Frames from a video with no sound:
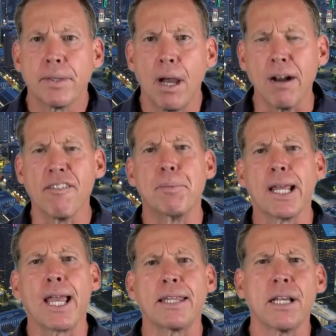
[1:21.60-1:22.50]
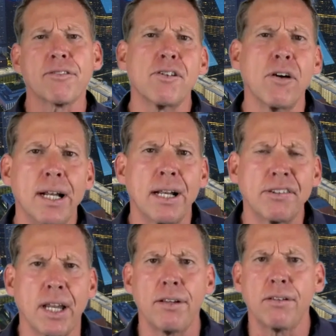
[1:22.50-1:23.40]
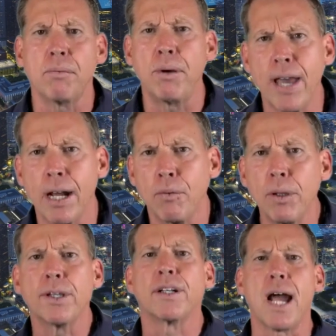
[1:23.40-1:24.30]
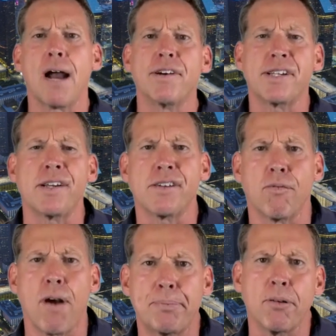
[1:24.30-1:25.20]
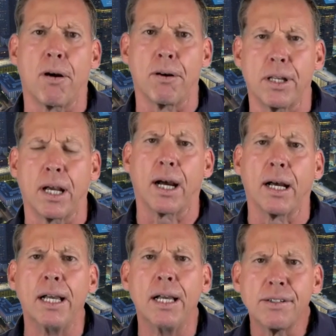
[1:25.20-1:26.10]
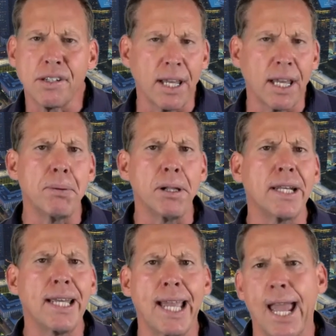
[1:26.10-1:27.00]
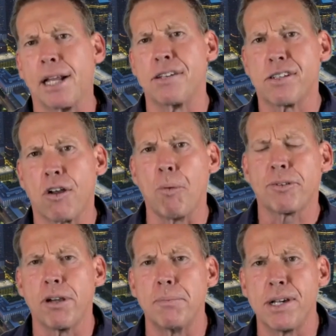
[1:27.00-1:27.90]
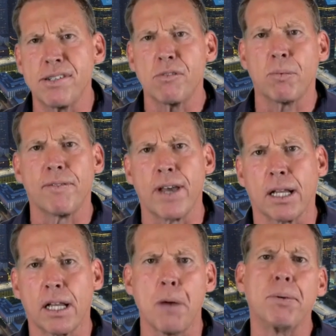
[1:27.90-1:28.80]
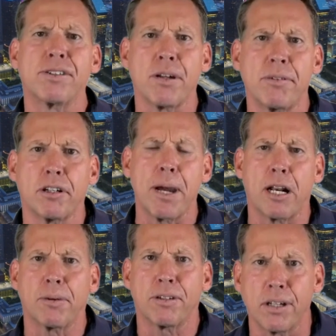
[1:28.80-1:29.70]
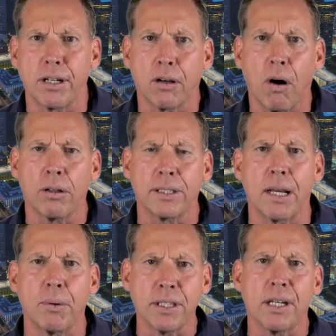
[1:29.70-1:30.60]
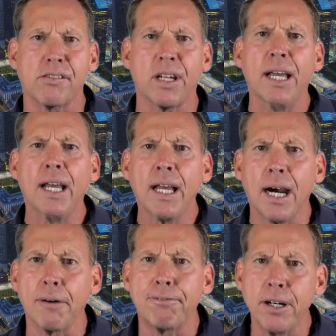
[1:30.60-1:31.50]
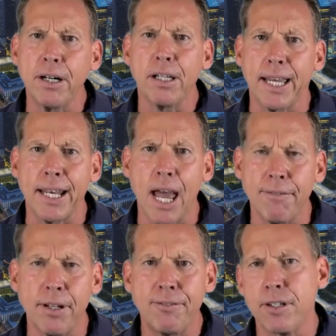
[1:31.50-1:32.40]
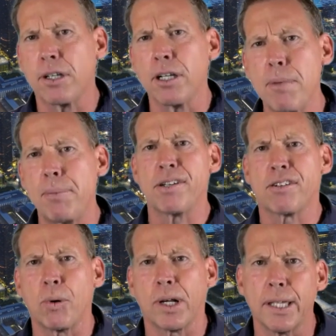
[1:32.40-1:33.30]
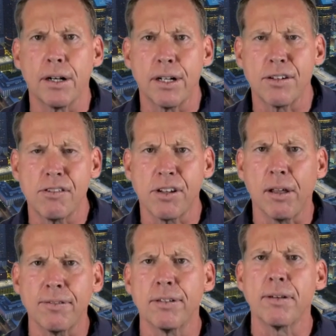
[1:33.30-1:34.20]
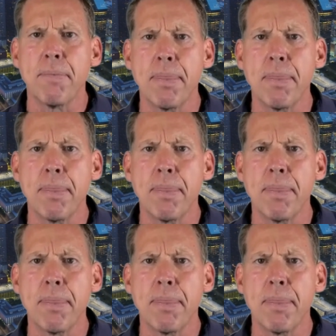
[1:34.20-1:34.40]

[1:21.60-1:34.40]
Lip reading: All right, everybody. Hey, thanks for joining us today. We've got a really good conversation wrapped around sustainability and Scope 3 emissions. We've got a couple of subject matter experts on the call today with us. Phil and Evan, if you could maybe just quickly introduce yourselves.